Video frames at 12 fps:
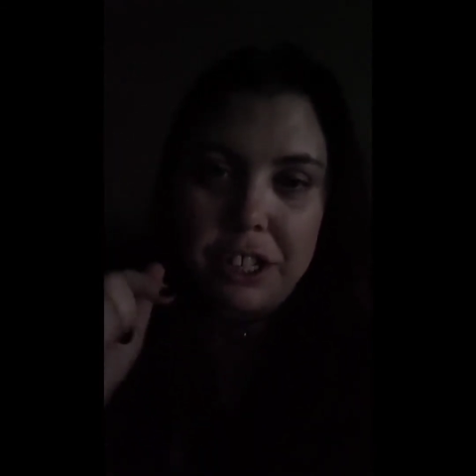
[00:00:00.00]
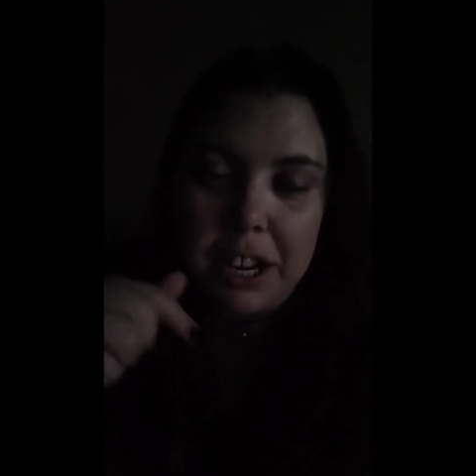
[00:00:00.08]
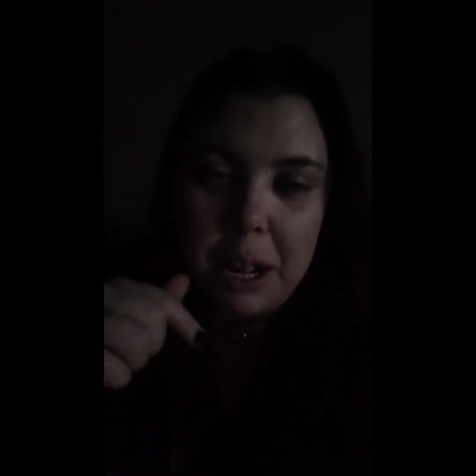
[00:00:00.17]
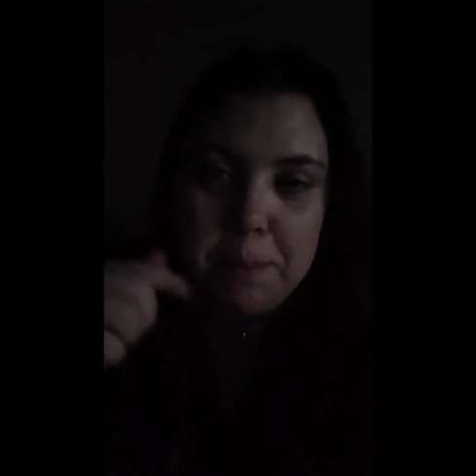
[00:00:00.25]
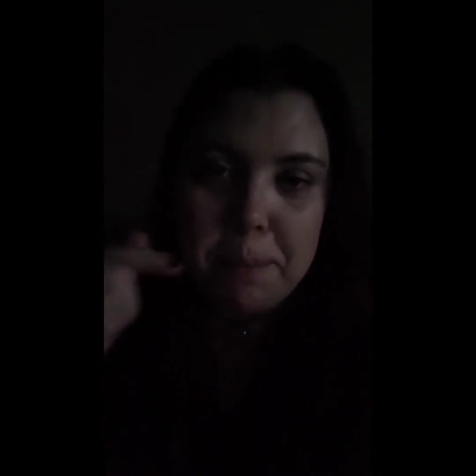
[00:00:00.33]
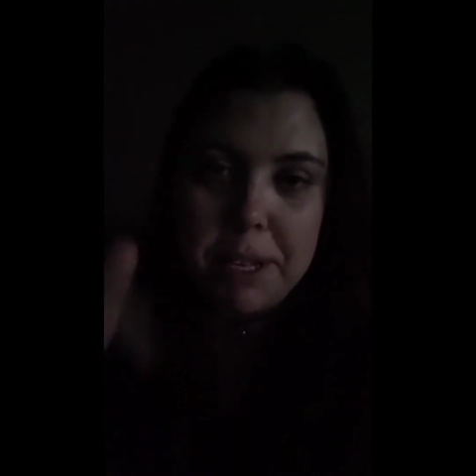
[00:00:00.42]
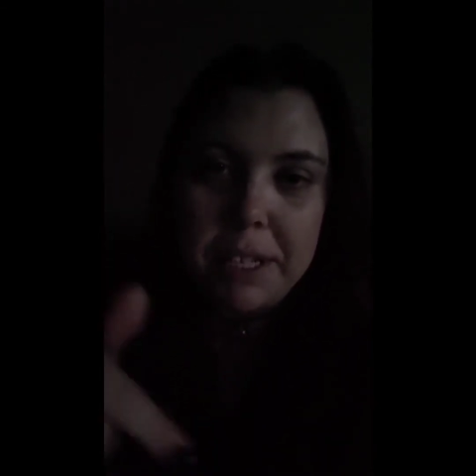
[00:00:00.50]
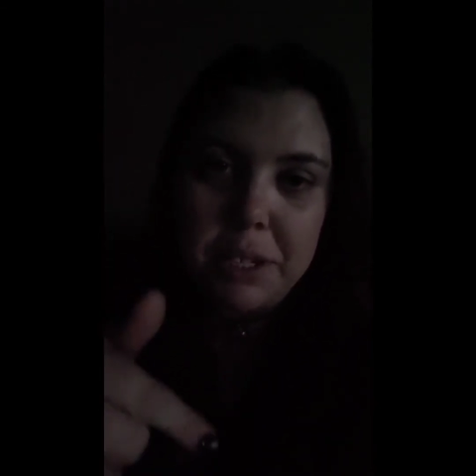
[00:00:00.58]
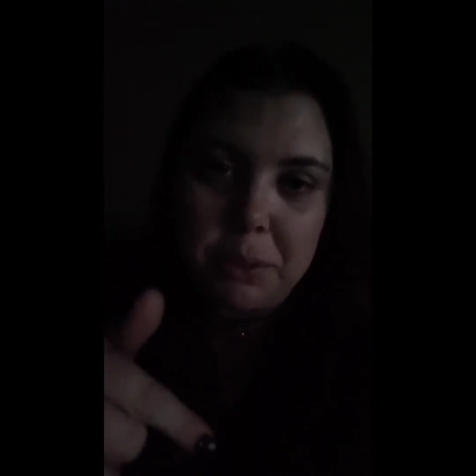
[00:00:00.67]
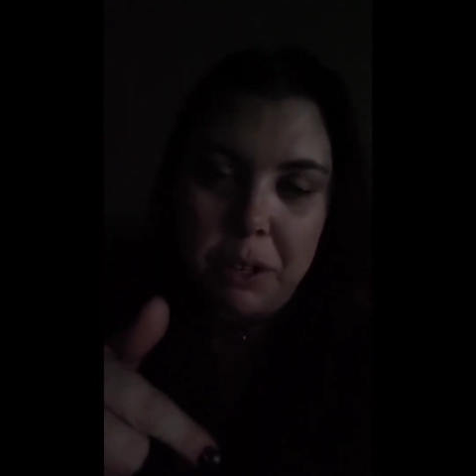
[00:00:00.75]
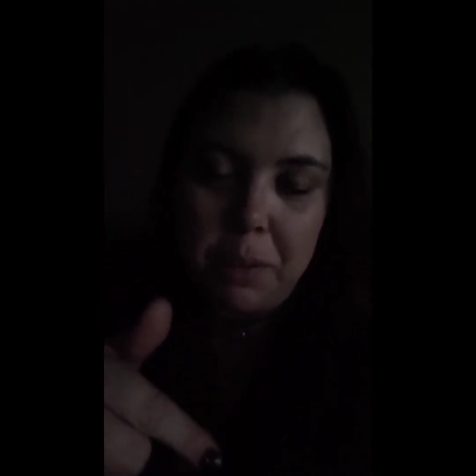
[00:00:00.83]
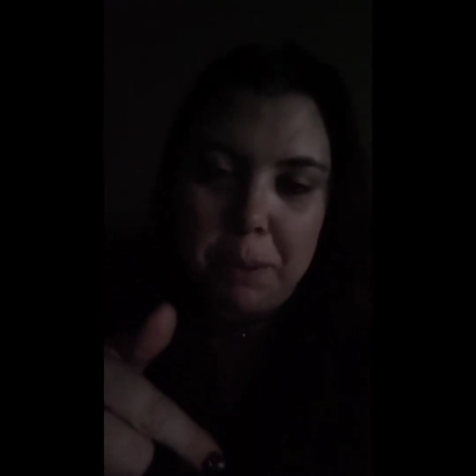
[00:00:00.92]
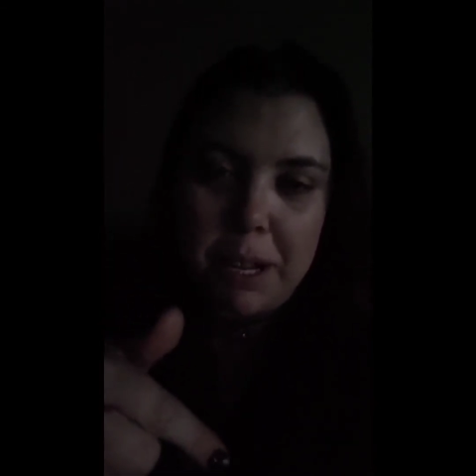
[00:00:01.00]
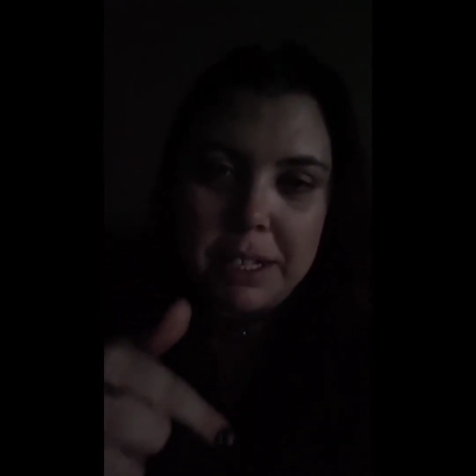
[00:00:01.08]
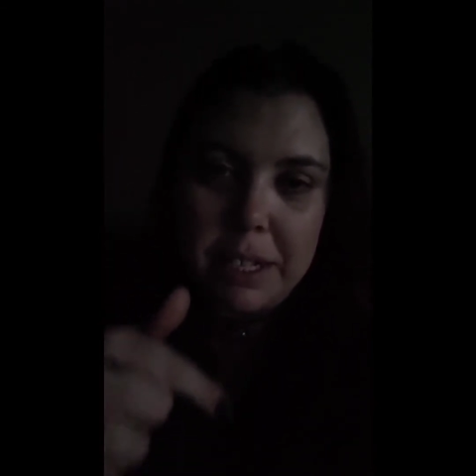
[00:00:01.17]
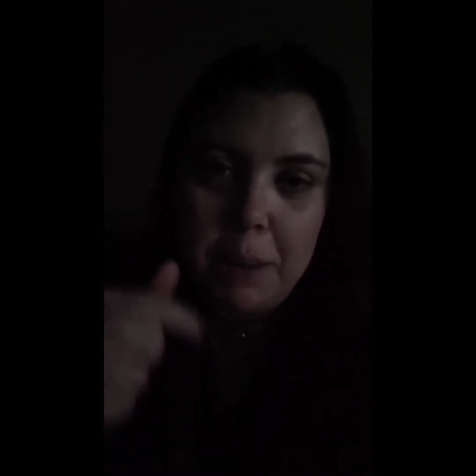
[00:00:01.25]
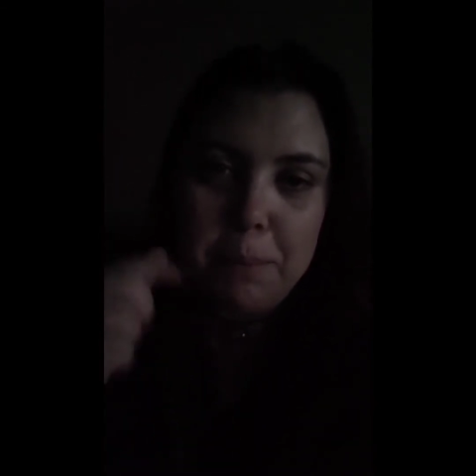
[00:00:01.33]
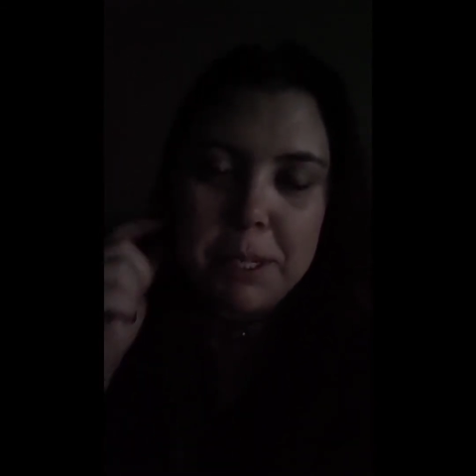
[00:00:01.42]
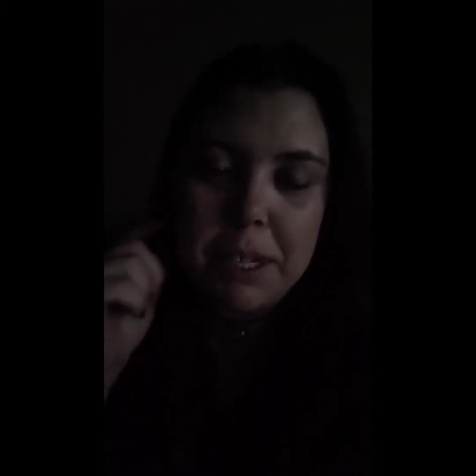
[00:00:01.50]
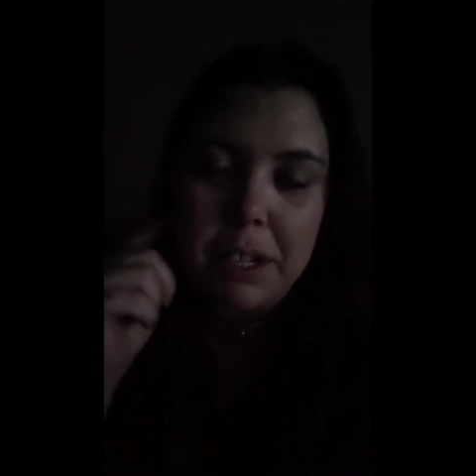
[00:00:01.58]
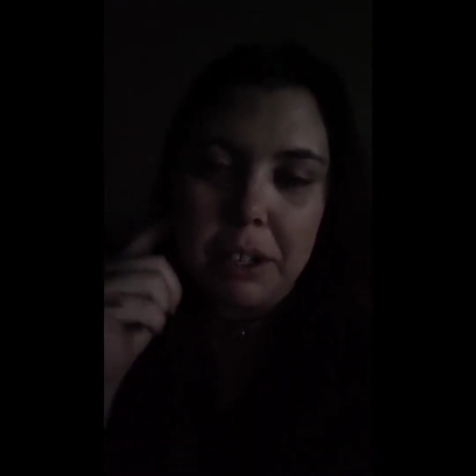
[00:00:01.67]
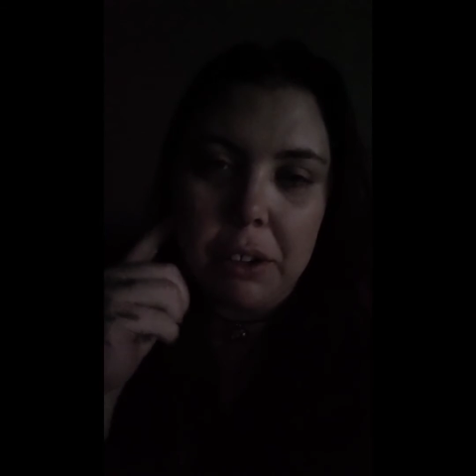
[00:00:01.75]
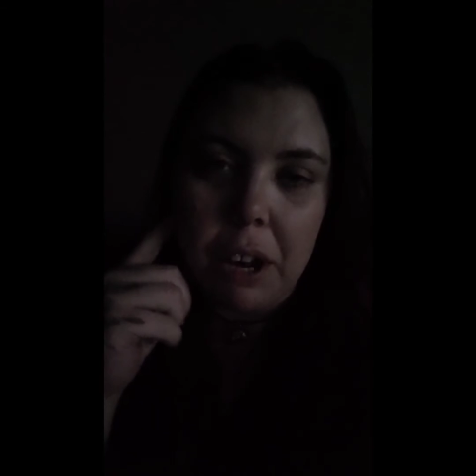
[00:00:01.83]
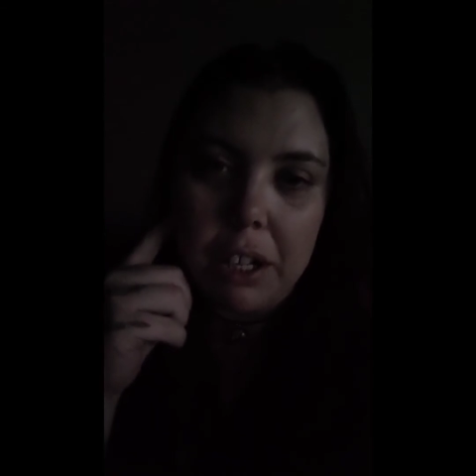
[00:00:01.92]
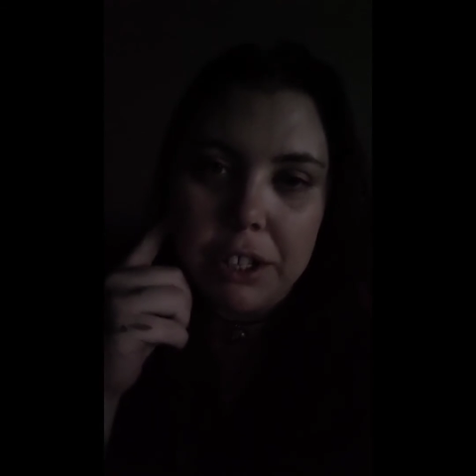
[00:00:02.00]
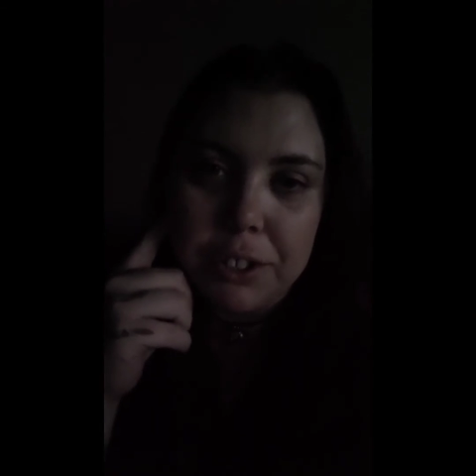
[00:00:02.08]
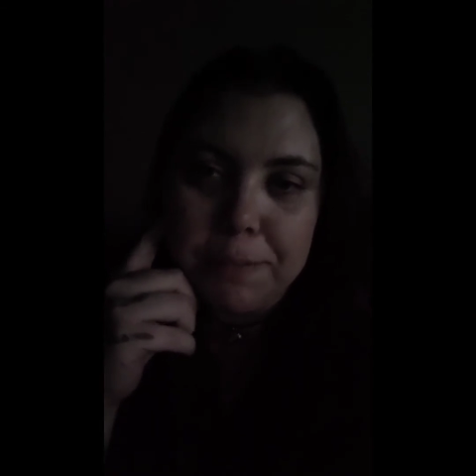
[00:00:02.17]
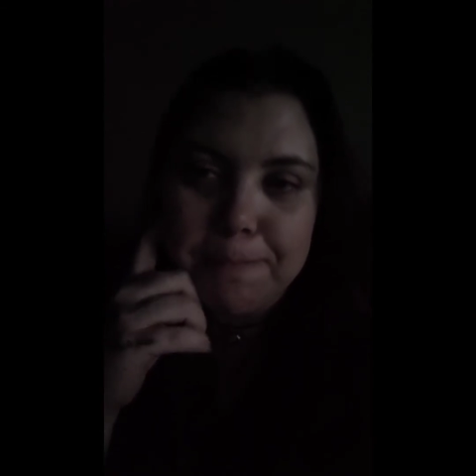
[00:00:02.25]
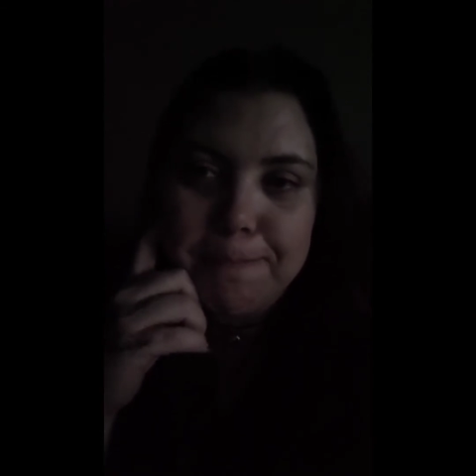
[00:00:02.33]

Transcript: and I missed one of my steps in the garage.